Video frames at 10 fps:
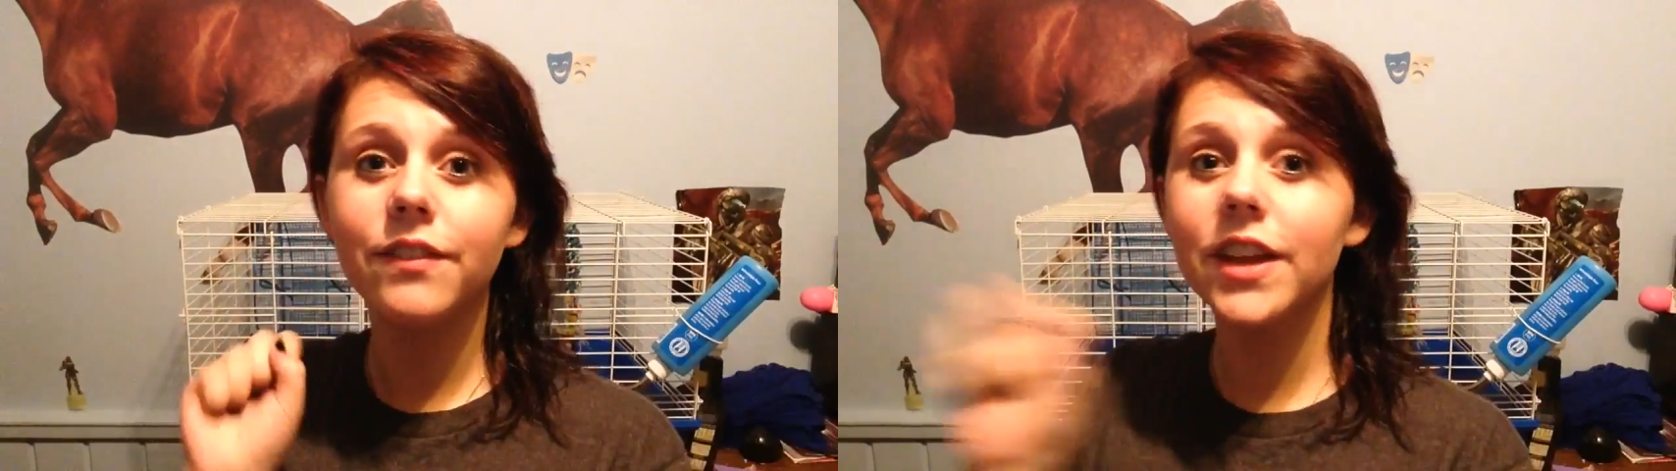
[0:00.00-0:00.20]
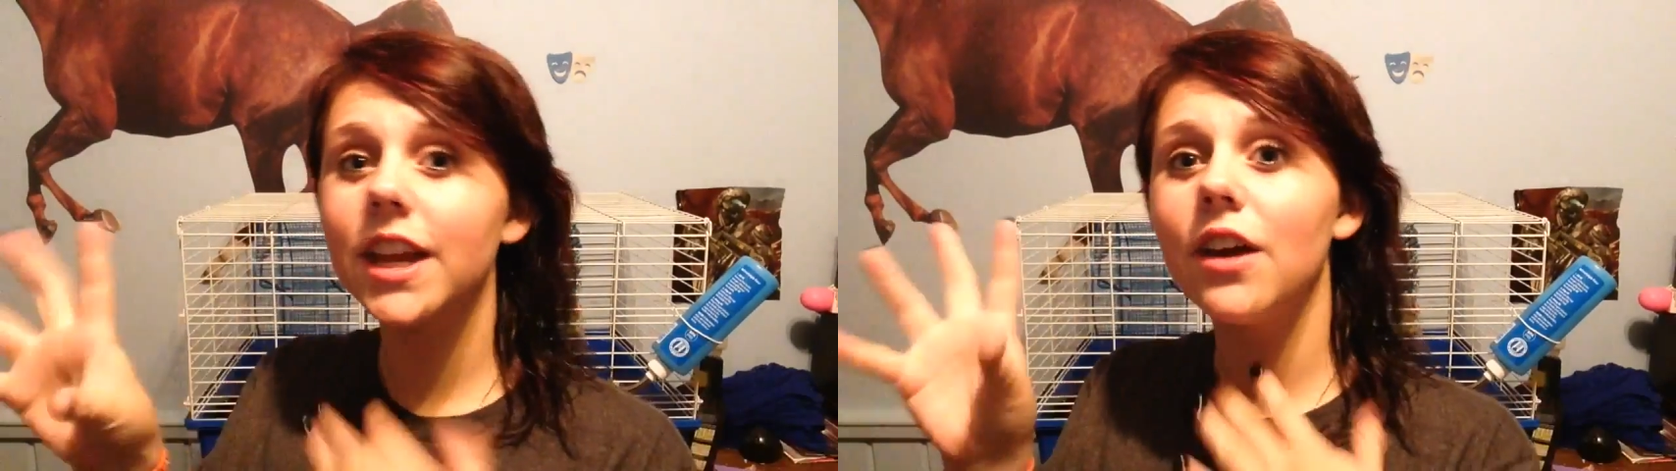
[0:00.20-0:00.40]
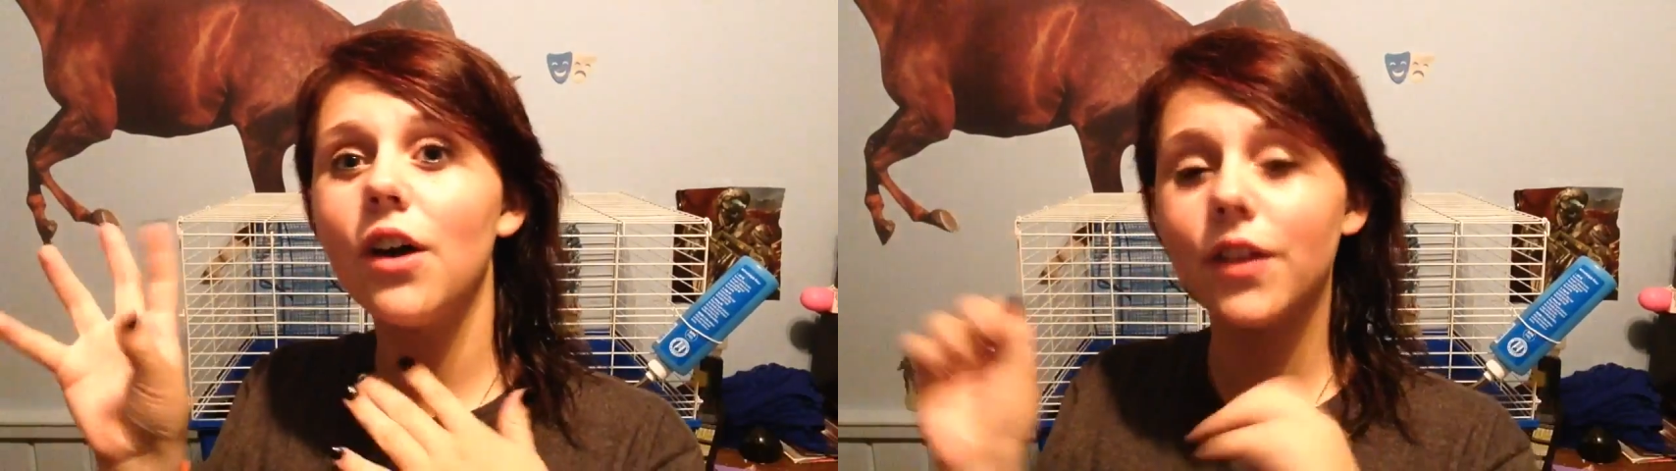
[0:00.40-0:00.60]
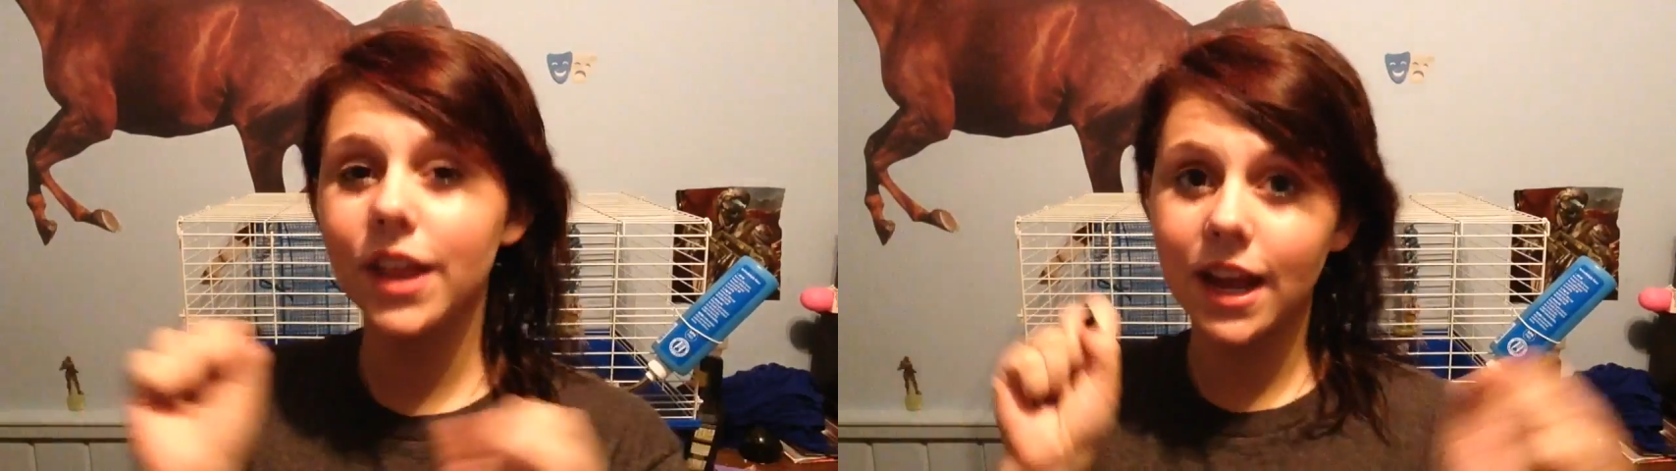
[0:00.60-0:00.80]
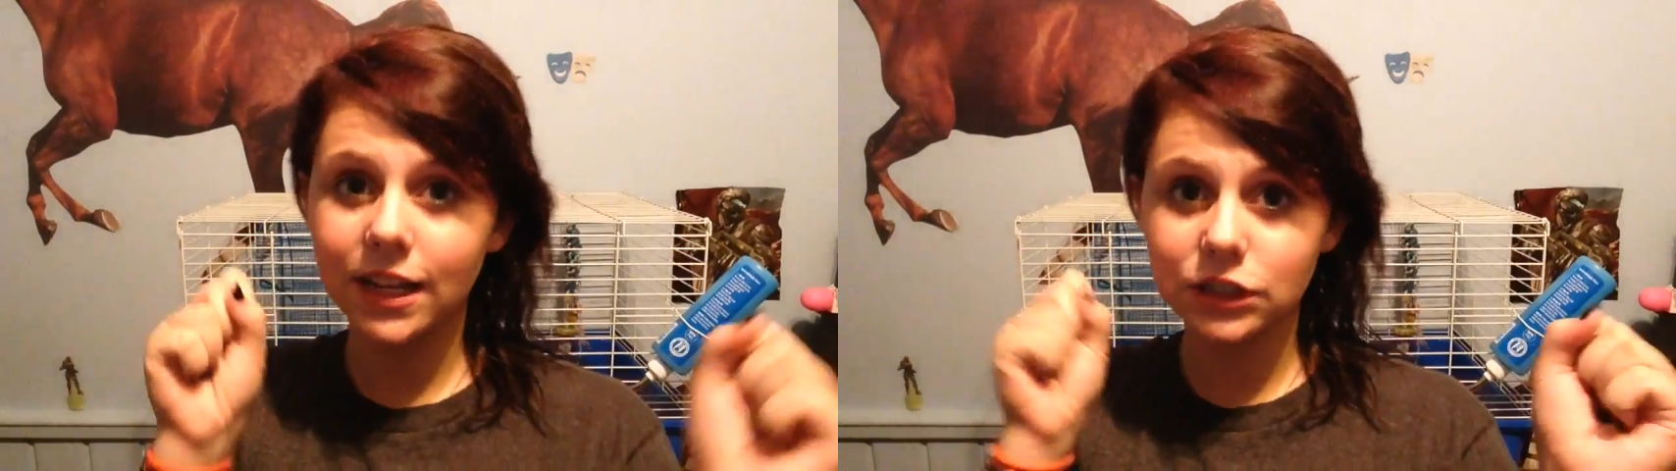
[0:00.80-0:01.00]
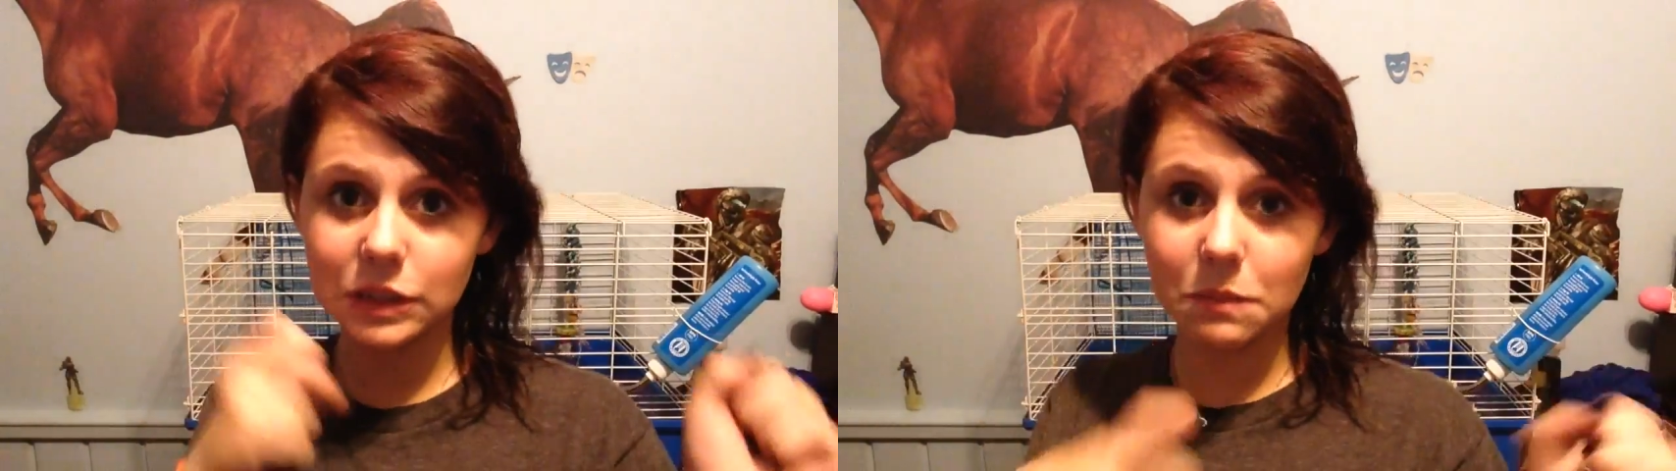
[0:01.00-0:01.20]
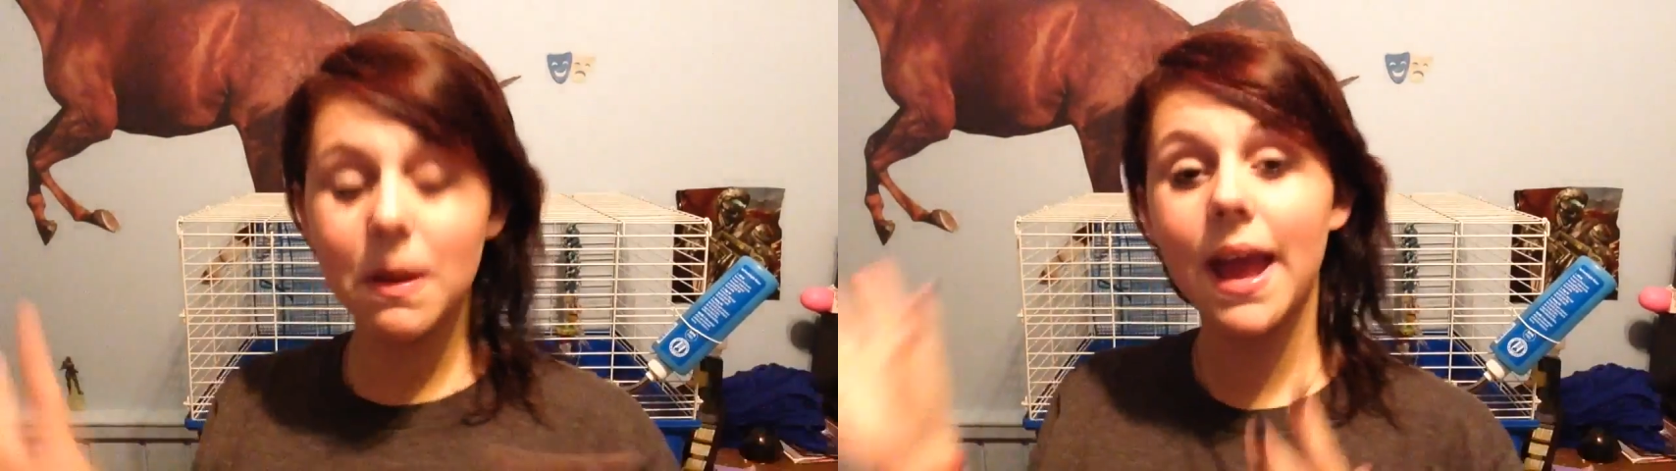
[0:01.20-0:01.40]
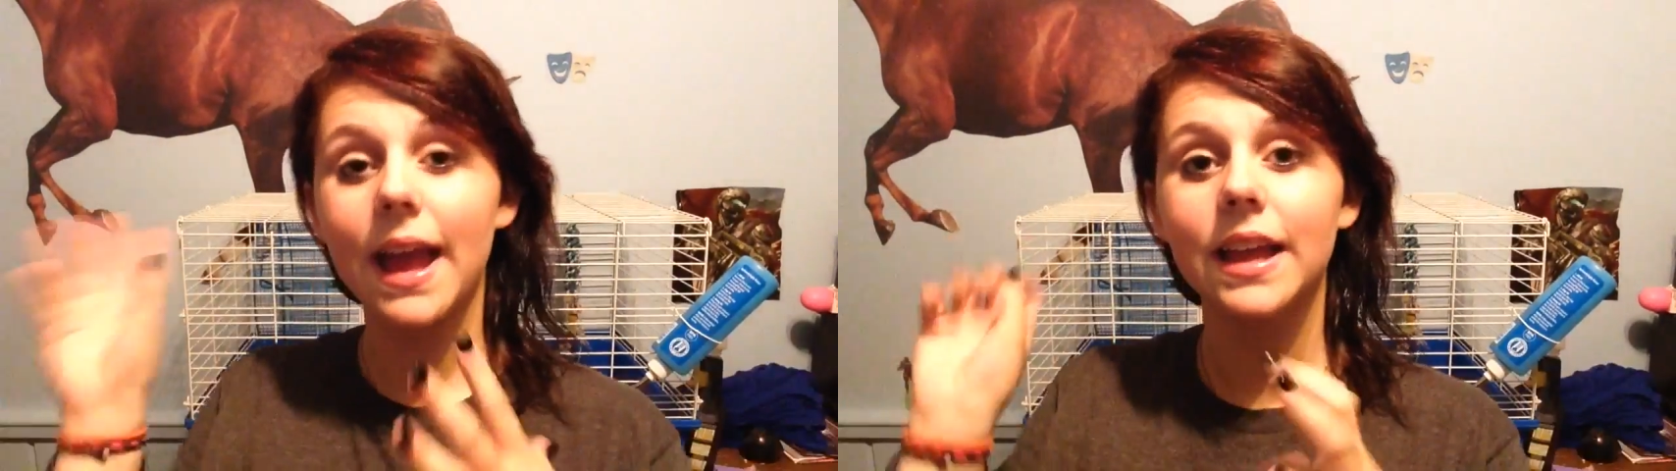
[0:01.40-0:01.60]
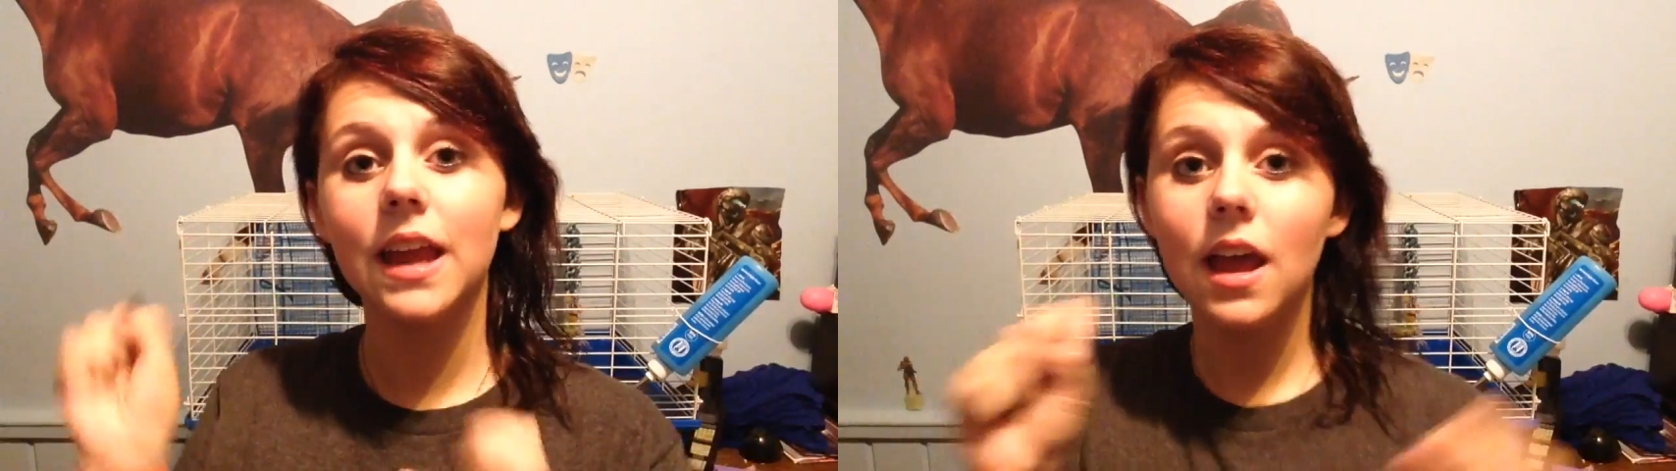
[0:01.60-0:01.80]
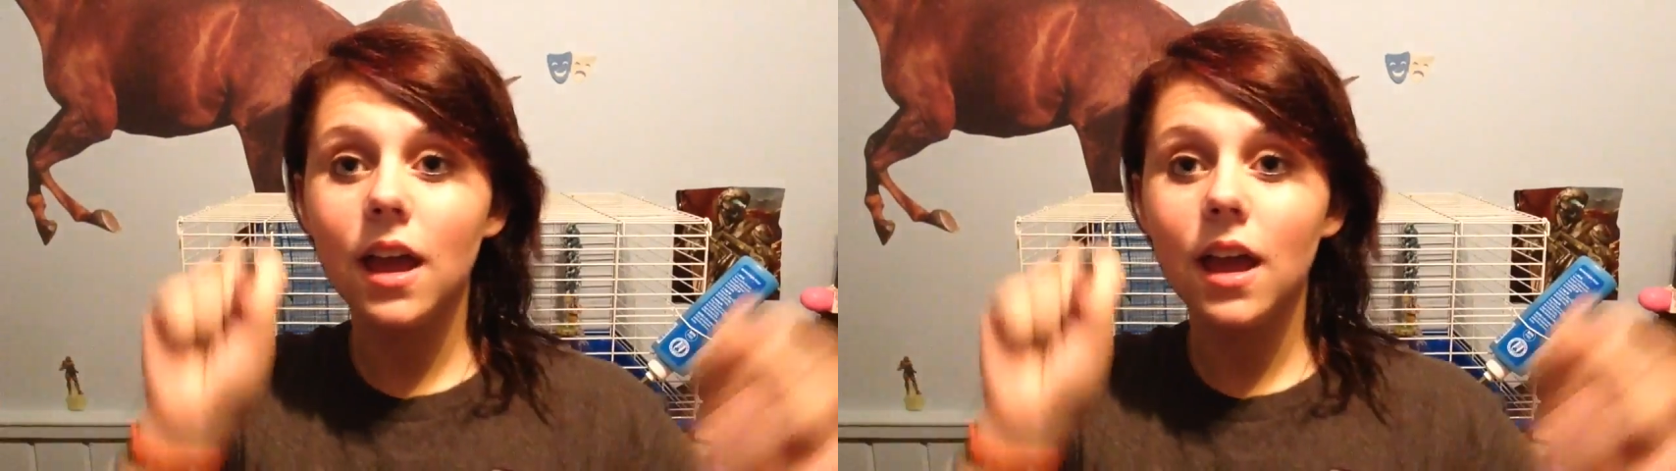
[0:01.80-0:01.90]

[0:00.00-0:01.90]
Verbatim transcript: video that I actually made.